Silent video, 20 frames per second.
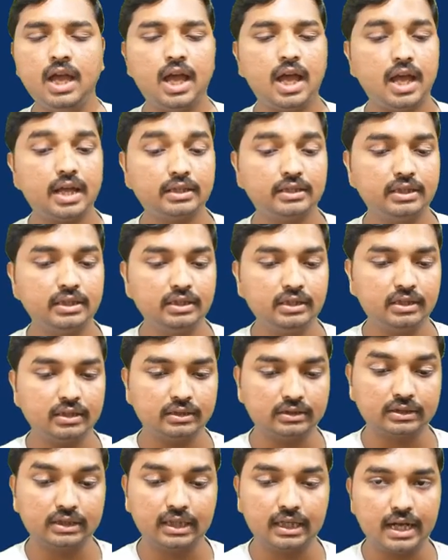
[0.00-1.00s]
I think
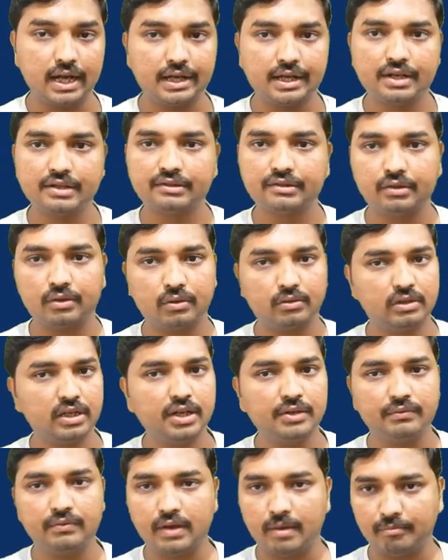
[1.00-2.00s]
the letters are
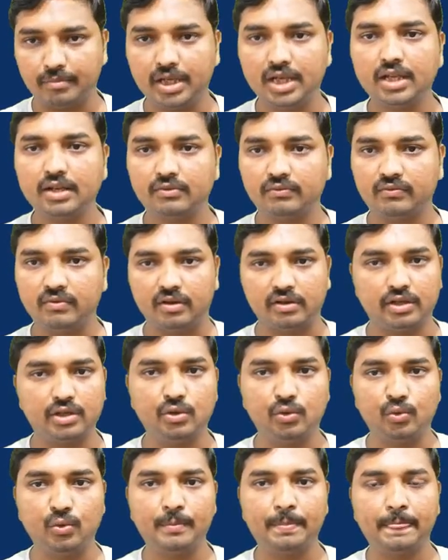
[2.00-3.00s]
already familiar for
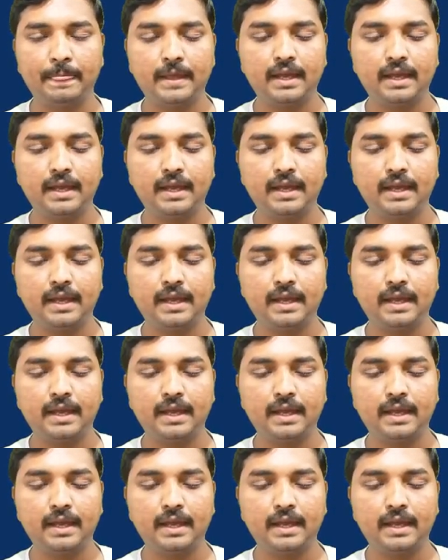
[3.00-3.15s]
you.